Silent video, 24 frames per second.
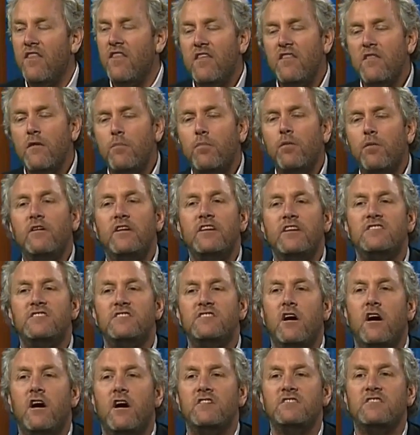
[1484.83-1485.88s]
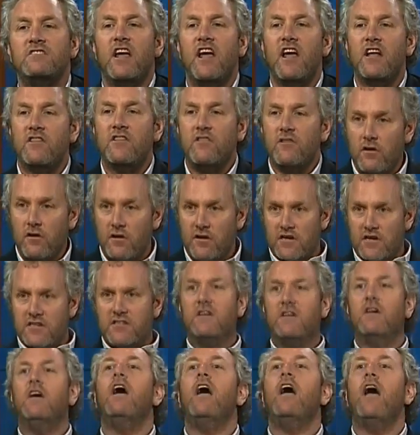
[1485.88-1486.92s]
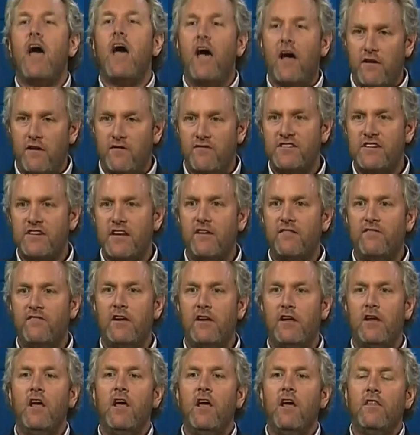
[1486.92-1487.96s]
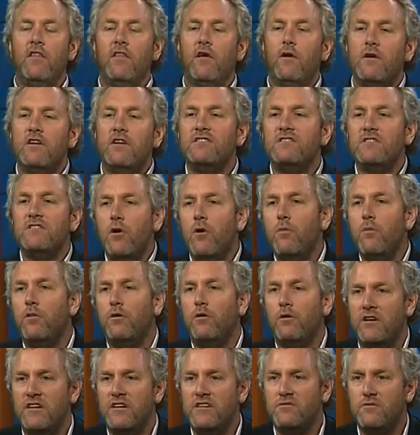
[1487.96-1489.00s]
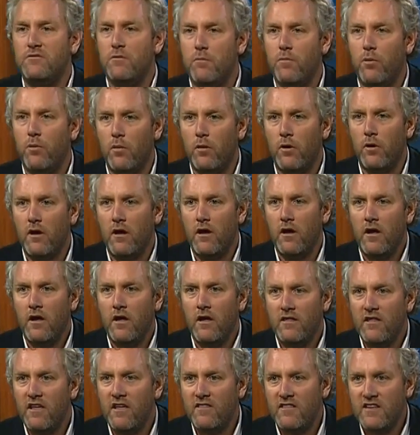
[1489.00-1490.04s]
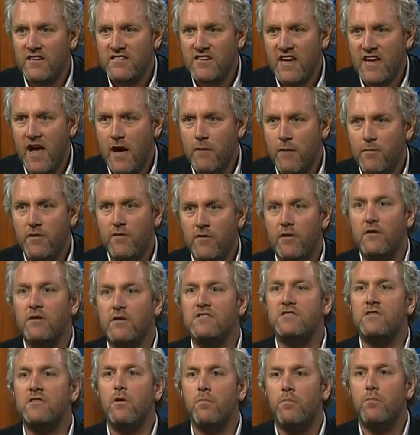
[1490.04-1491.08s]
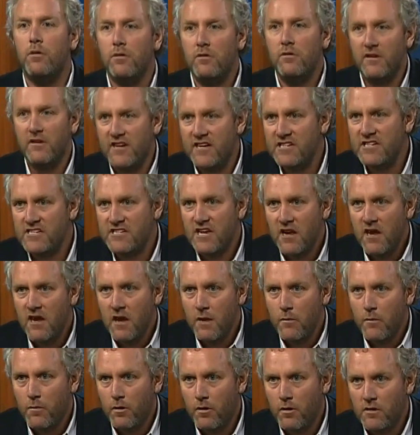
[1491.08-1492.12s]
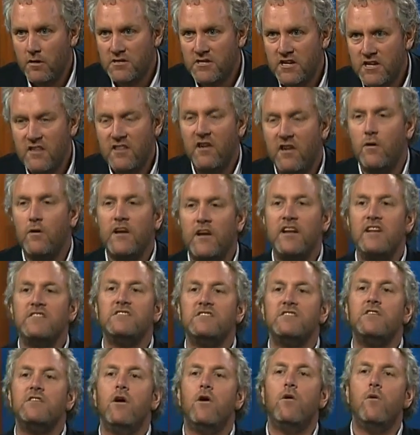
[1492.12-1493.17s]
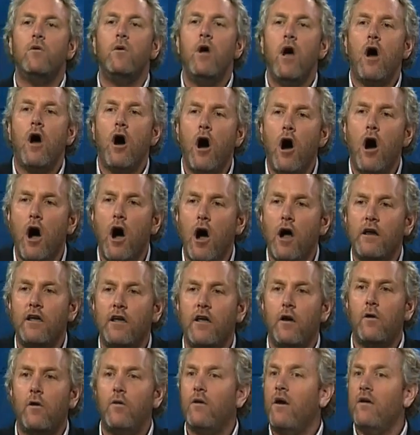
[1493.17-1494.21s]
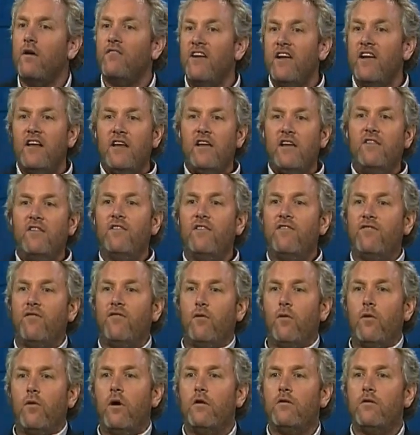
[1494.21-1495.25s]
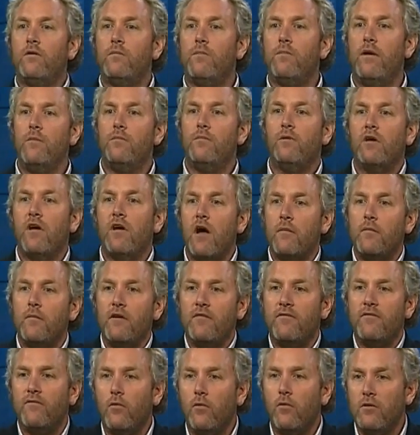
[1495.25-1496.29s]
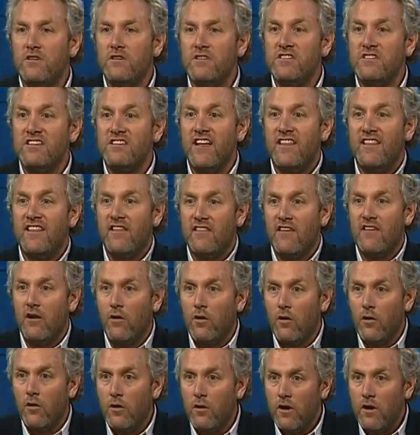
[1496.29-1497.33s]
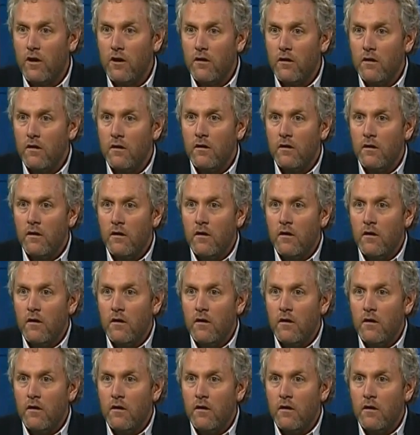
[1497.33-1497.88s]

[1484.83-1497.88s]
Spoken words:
And then the police saw us and took us out of safety. There is no police report that this happened. There is no police person. There is no audio of any of the 400 people coming forward to say that they heard it.